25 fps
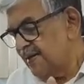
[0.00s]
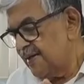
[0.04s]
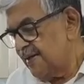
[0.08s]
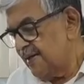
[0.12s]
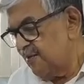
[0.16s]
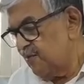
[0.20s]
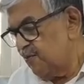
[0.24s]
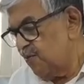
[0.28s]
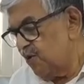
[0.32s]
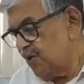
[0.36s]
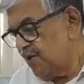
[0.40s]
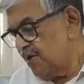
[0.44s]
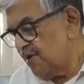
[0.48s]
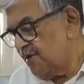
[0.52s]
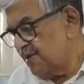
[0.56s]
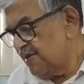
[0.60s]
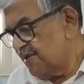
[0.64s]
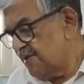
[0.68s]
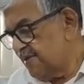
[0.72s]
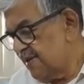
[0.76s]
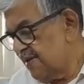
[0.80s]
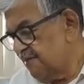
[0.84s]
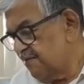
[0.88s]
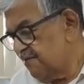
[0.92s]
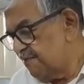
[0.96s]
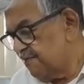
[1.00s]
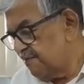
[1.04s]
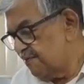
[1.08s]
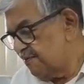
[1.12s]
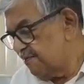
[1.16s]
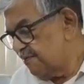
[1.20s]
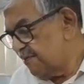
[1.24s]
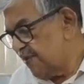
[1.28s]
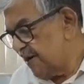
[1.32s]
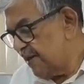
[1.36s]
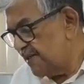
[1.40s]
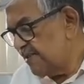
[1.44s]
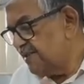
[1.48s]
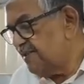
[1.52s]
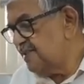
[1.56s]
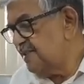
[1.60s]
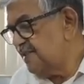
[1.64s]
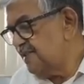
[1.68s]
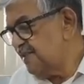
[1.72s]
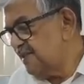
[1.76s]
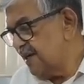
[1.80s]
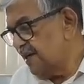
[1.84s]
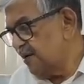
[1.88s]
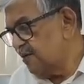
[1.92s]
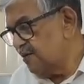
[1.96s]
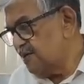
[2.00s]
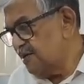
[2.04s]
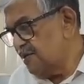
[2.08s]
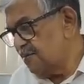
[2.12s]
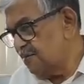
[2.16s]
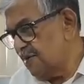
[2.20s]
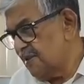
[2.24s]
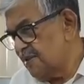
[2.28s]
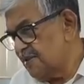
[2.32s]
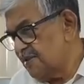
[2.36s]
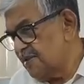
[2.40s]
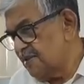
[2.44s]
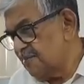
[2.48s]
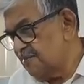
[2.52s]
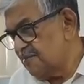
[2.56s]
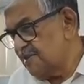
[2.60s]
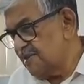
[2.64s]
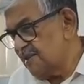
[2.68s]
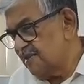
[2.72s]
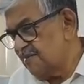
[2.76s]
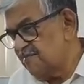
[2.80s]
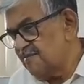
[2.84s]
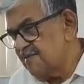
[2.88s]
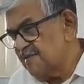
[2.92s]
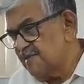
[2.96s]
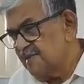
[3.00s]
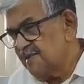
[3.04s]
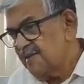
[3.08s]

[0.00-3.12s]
they partitioned the house amongst themselves,